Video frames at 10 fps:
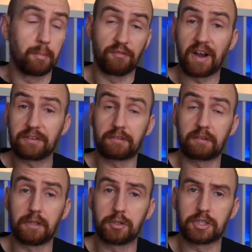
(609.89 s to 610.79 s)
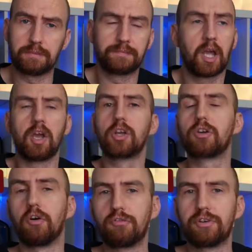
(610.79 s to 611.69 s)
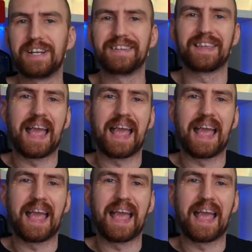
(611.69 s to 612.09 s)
provides a solution, contradicts